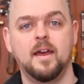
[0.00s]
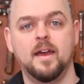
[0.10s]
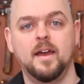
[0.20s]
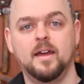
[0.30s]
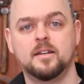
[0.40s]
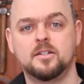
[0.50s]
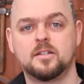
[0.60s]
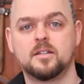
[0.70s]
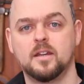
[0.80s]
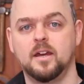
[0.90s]
and
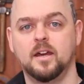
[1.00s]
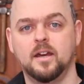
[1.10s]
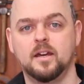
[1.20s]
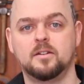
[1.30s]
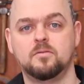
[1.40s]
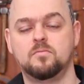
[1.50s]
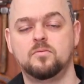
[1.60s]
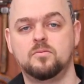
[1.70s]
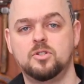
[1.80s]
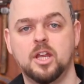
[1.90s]
uh,
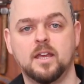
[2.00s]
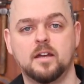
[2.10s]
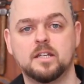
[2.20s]
check out